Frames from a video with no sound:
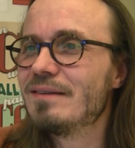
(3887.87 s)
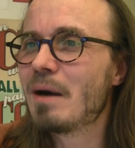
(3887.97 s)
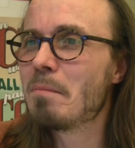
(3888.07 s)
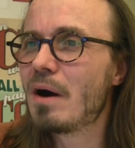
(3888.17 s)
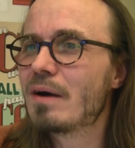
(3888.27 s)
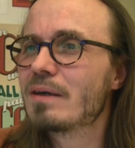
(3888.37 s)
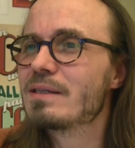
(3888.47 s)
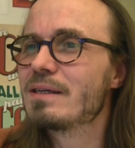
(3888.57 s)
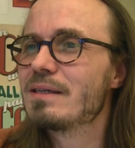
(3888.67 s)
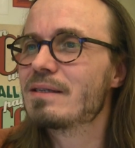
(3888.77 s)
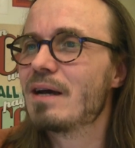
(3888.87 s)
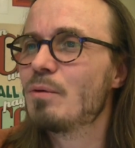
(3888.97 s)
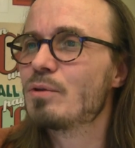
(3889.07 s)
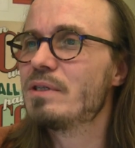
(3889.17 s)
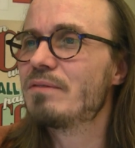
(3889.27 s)
Amar says, I
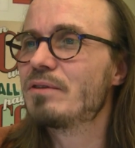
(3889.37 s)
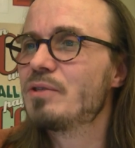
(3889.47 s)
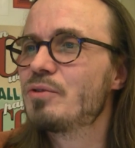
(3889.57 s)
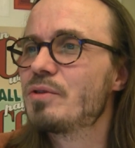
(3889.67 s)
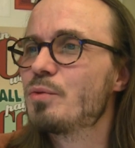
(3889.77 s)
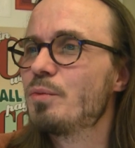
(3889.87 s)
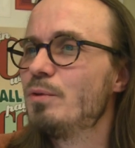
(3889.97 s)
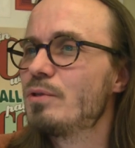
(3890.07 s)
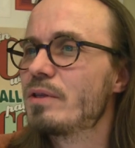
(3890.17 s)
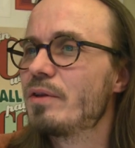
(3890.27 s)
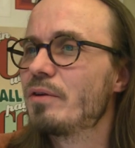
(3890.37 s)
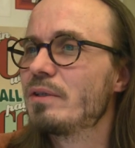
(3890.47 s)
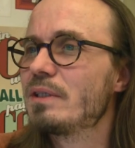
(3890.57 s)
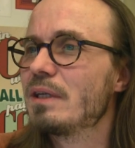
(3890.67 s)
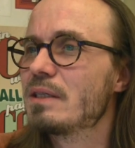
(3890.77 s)
was never interested with music theory
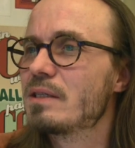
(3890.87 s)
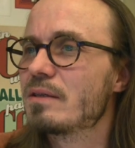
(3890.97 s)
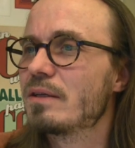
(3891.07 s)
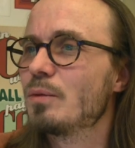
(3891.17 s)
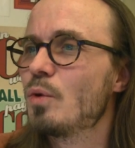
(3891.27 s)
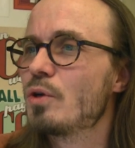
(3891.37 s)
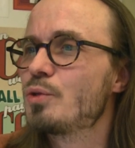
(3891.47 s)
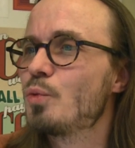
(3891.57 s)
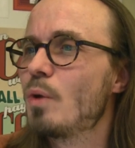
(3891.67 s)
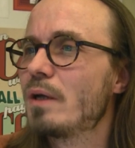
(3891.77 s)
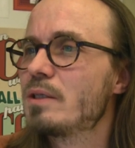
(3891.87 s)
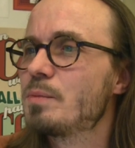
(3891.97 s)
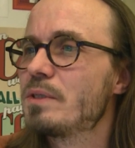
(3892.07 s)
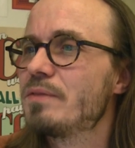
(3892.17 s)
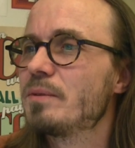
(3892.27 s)
till I started watch one
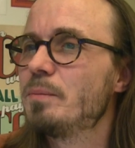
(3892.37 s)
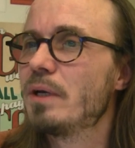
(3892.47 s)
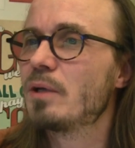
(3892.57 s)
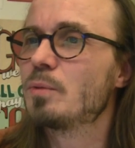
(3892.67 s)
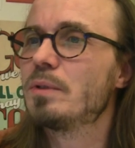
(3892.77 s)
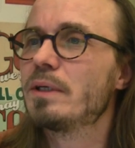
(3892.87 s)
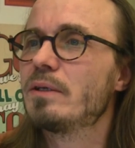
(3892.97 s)
specific piano player,